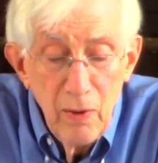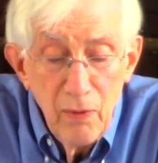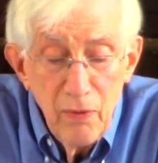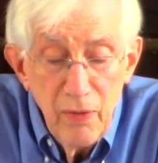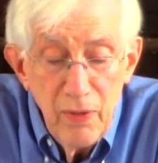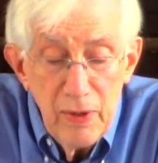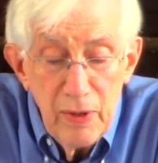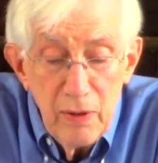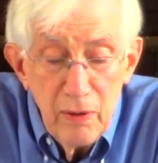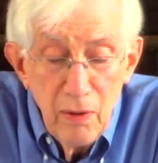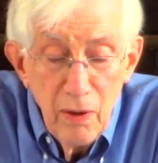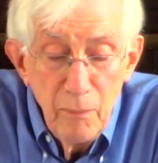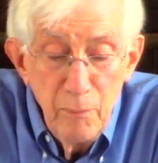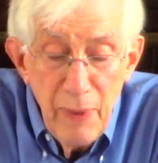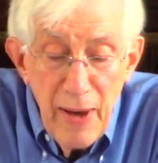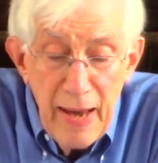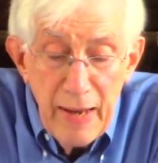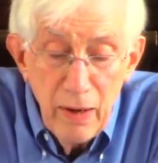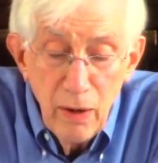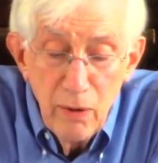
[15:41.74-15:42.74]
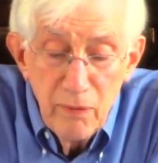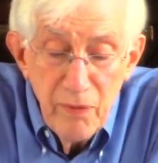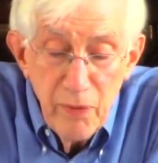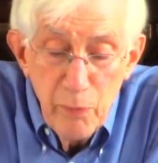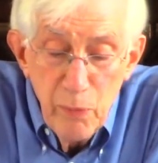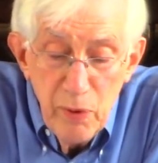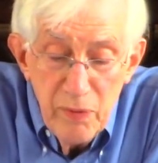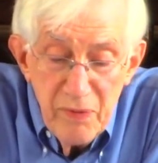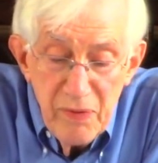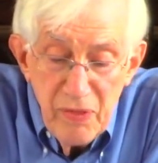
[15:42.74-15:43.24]
The battle over the
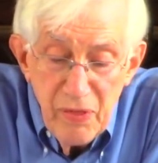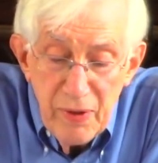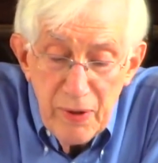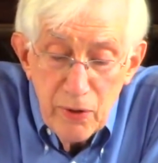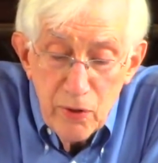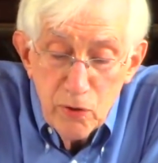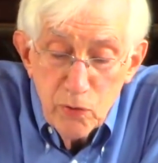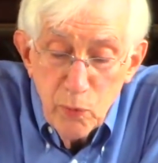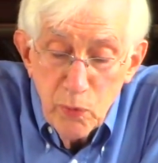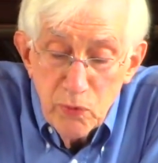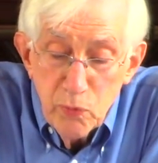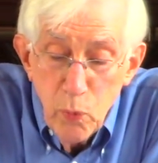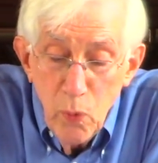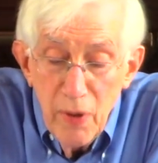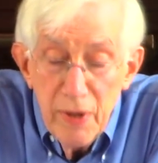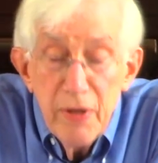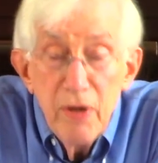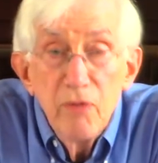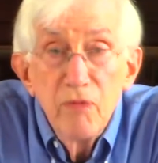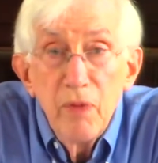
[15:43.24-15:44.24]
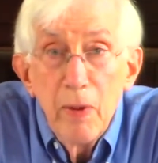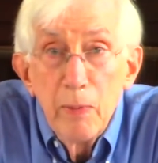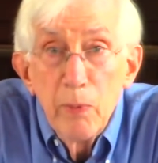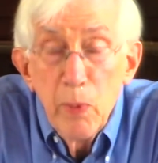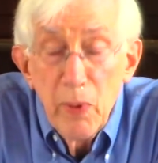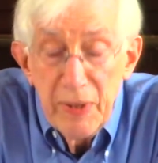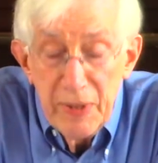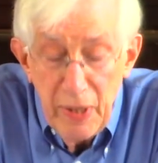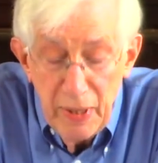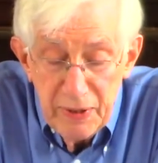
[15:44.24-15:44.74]
movie theaters was won in
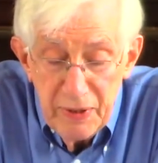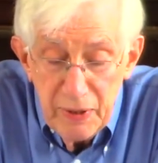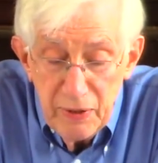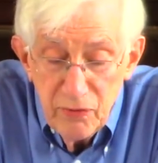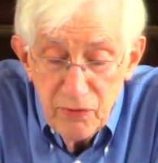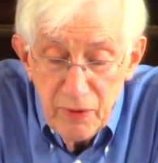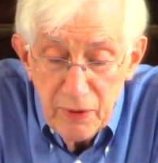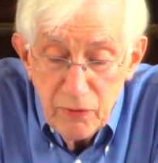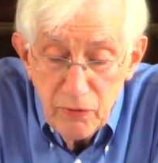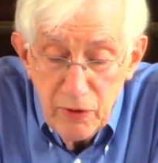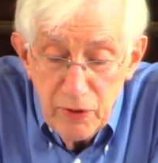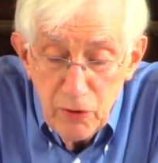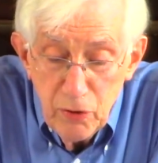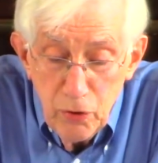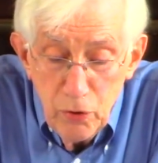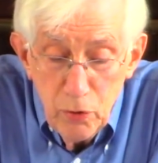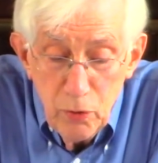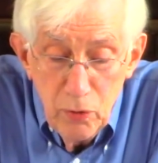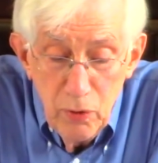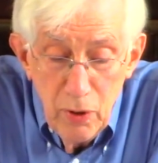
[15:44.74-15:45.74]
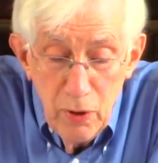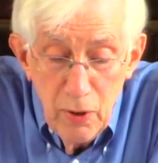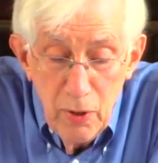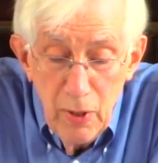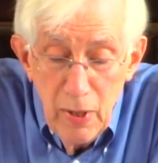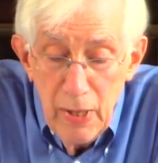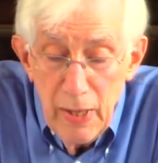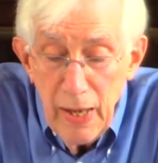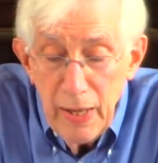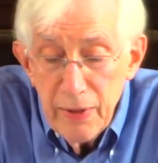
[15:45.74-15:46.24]
February 1962,
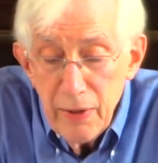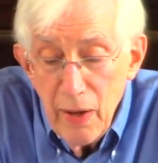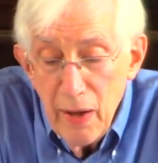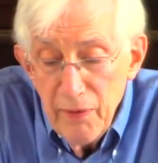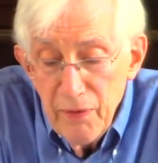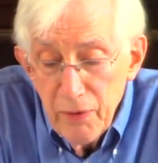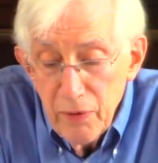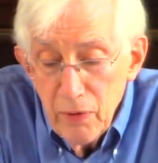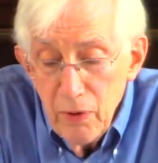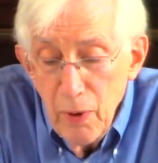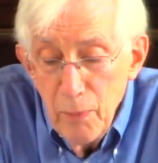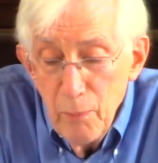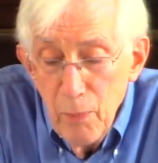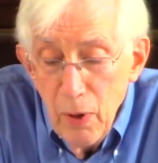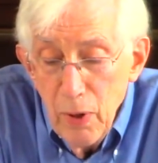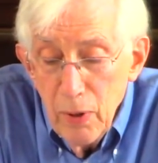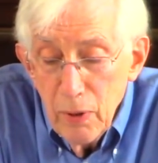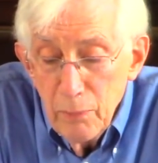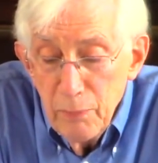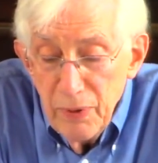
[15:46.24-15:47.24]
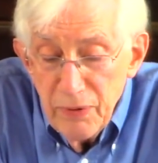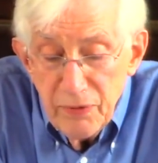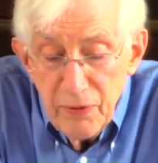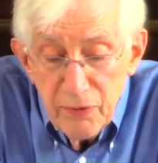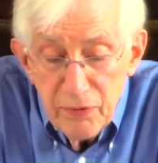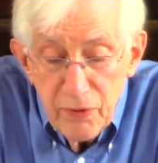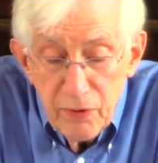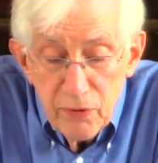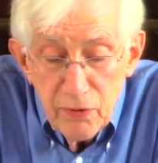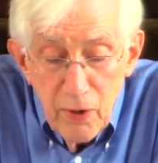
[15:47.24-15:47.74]
and other
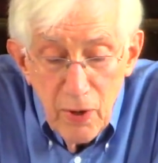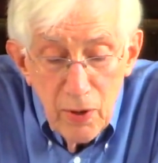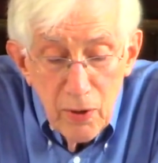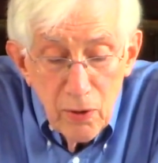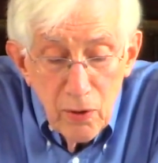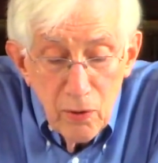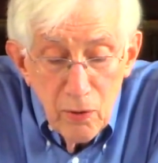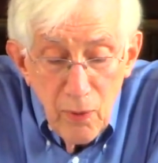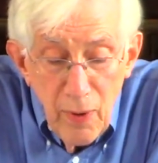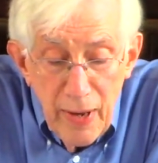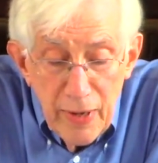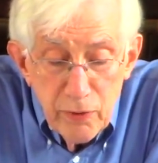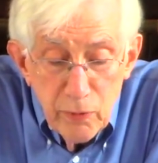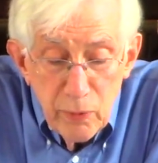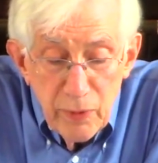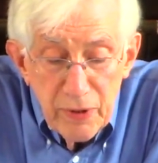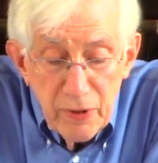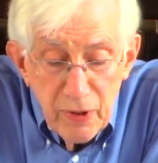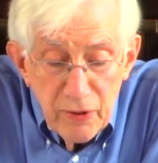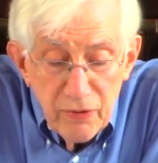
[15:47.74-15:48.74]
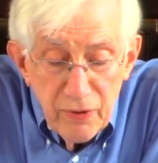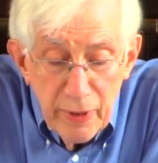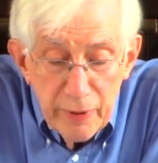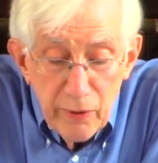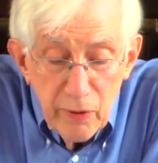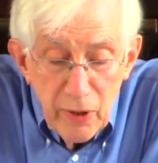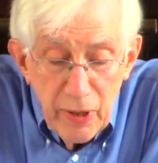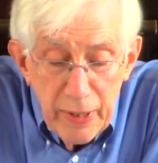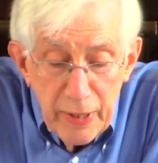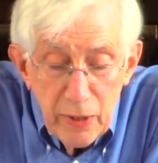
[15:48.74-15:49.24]
businesses gradually
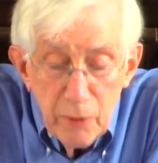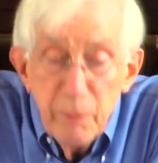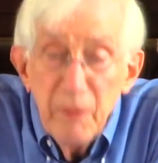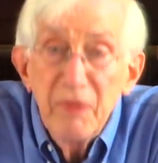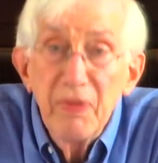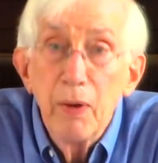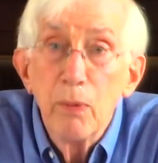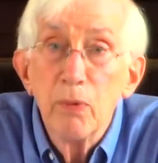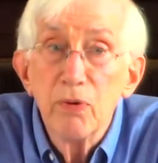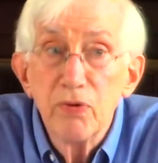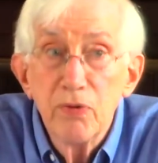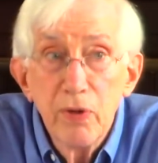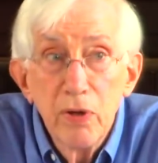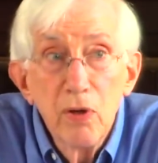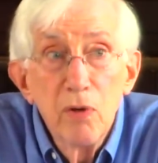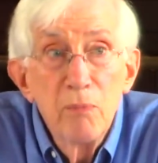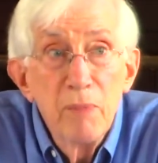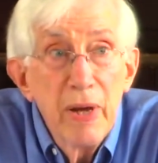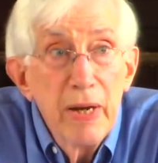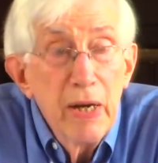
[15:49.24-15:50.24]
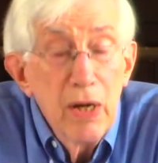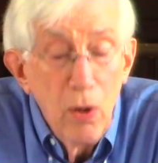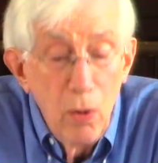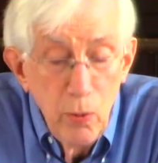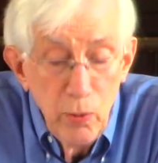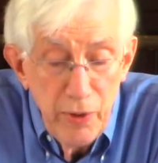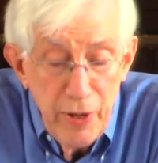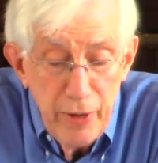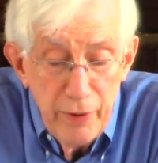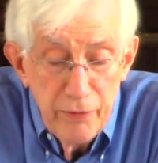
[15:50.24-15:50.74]
desegregated, but there were still many
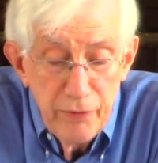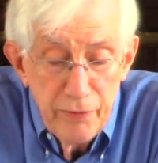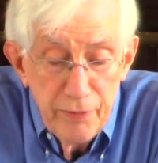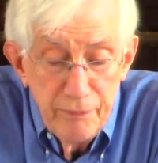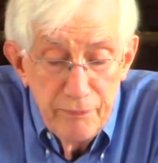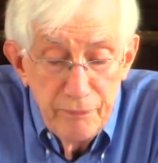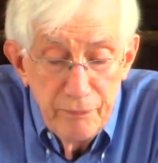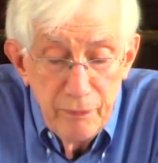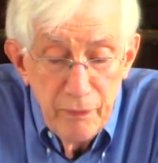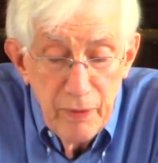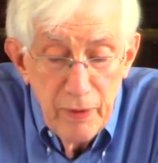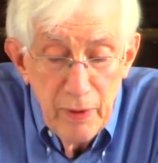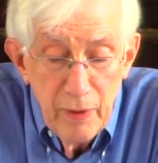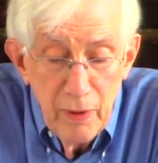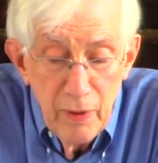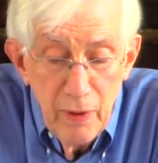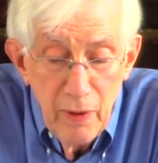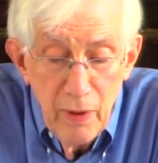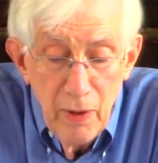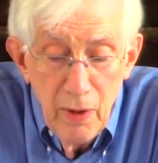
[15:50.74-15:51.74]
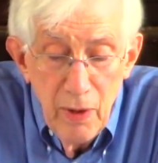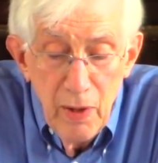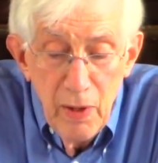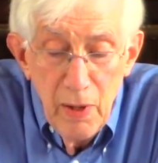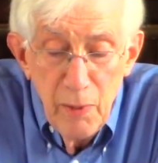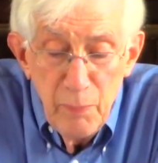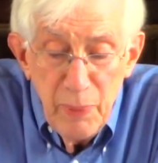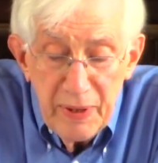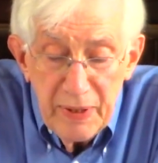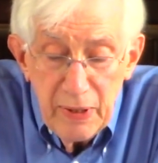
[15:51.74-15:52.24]
holdouts.
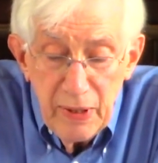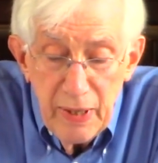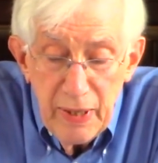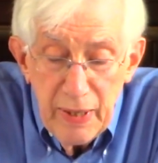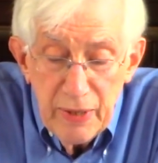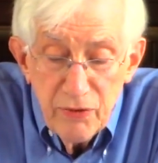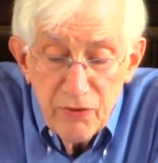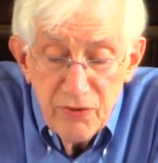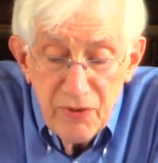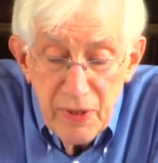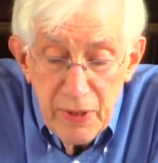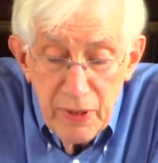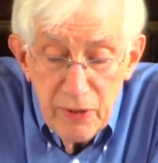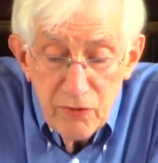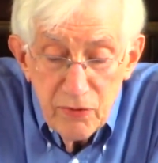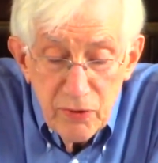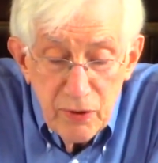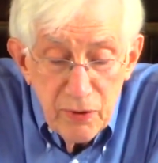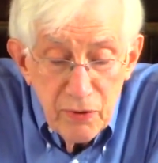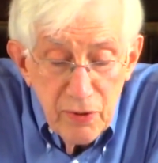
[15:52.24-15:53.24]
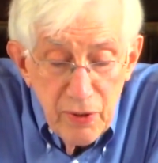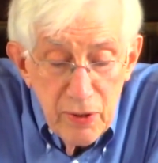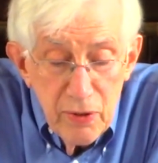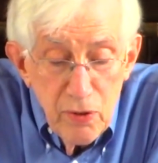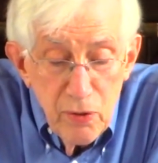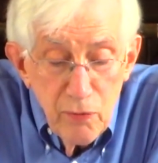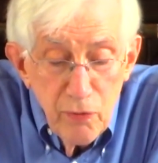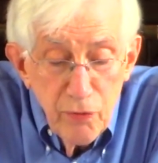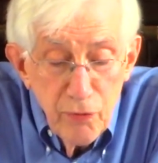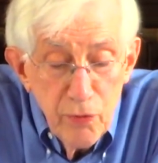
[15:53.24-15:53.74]
Picketing and sit-ins
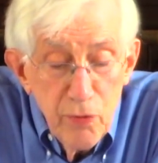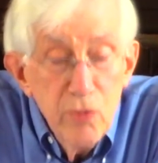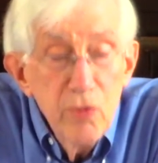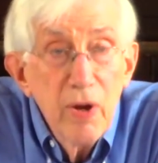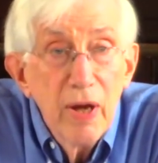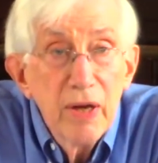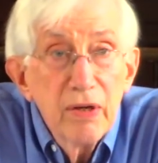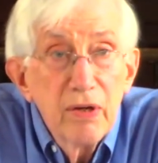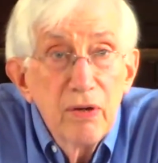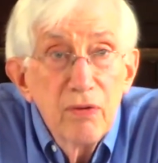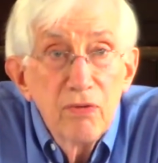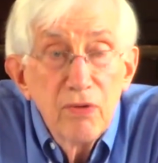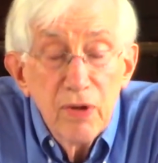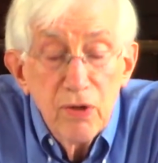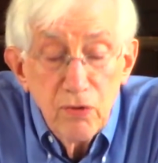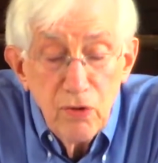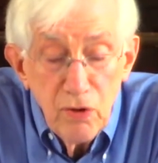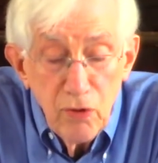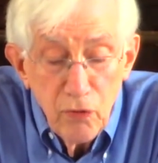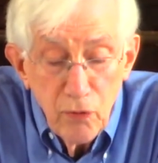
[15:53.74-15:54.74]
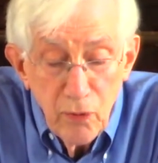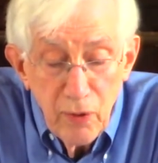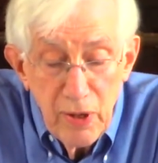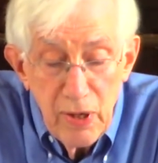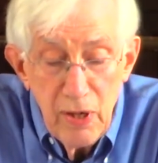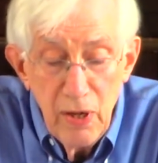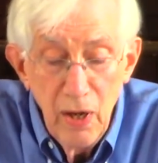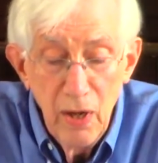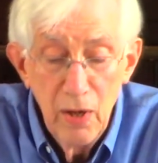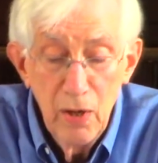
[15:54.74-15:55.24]
continued through
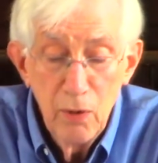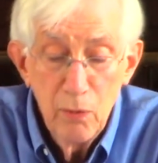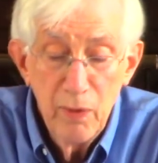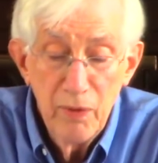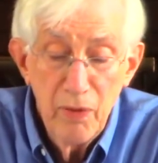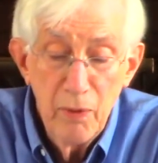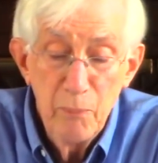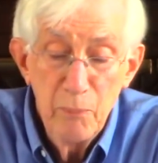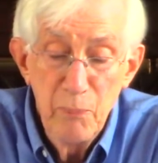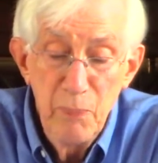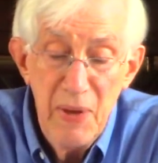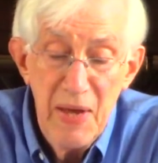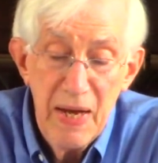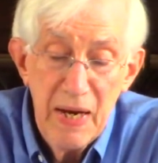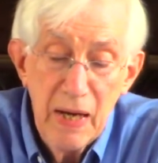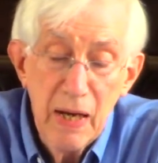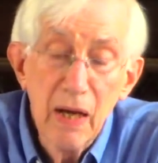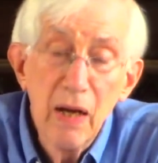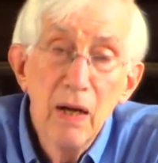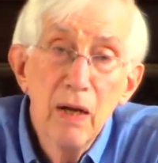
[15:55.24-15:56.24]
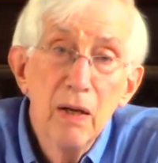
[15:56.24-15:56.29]
1963 with a big